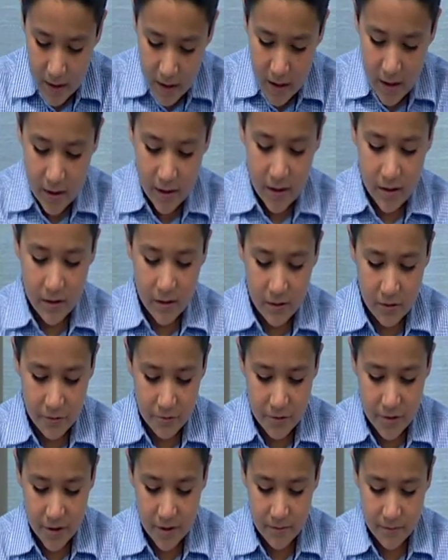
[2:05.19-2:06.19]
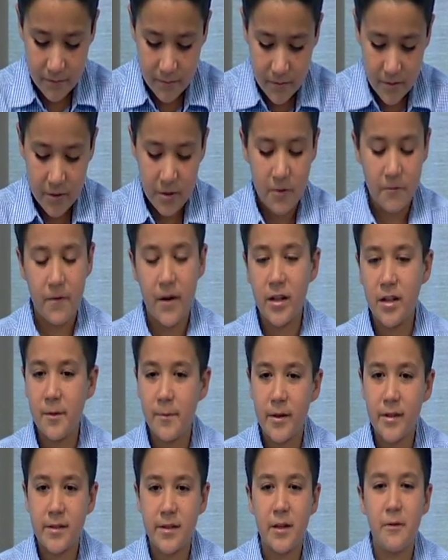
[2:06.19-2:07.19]
In conclusion, you finally
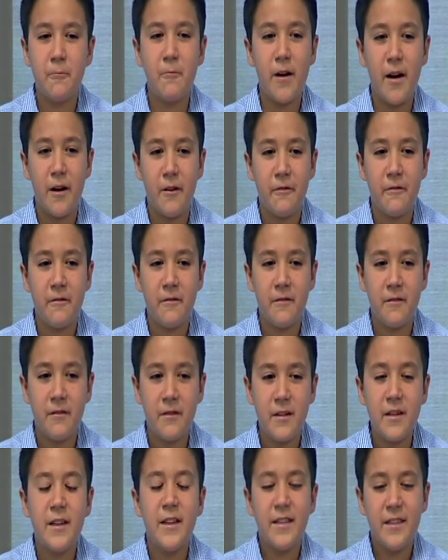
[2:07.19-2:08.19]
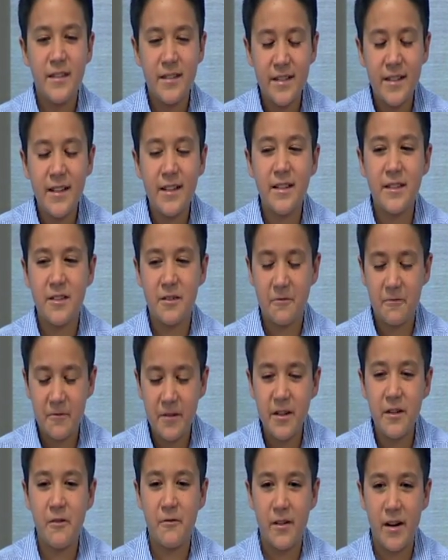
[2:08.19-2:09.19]
might say, Wow, this kid is a
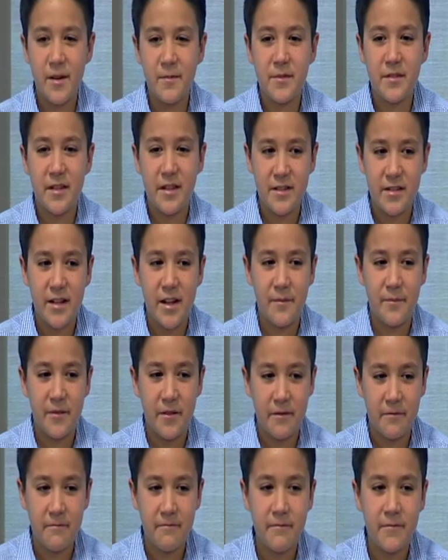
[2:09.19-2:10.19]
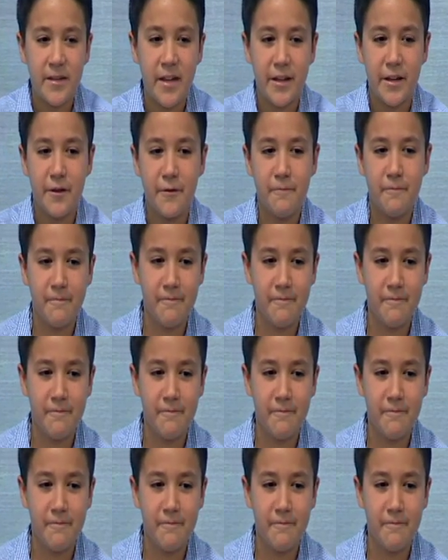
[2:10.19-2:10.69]
real YMCA champion. Thank